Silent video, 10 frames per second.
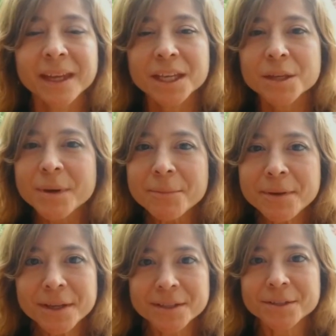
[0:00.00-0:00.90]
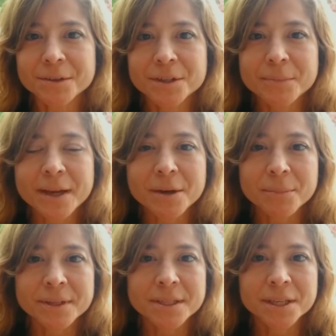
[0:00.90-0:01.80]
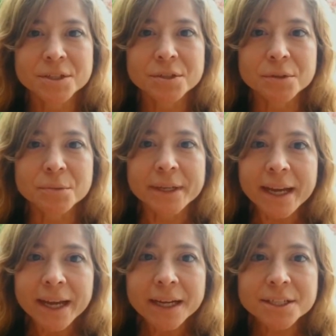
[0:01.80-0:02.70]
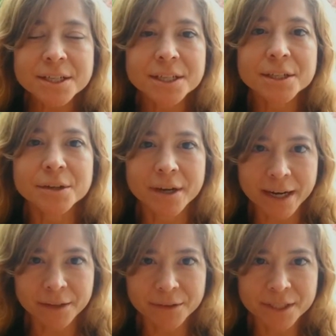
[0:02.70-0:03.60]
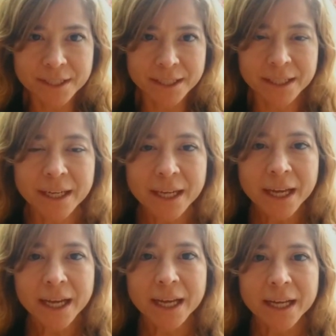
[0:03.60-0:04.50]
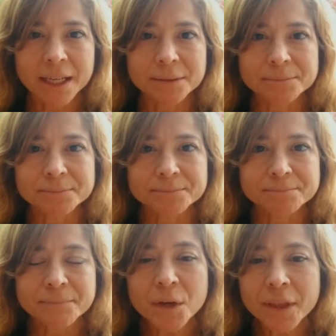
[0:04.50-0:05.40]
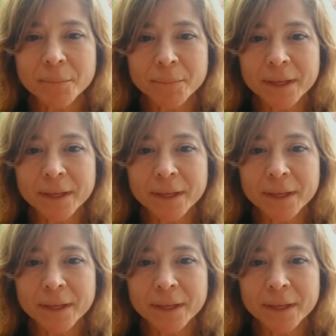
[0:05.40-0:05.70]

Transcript: You might be concerned about potential reaction or allergy um, know that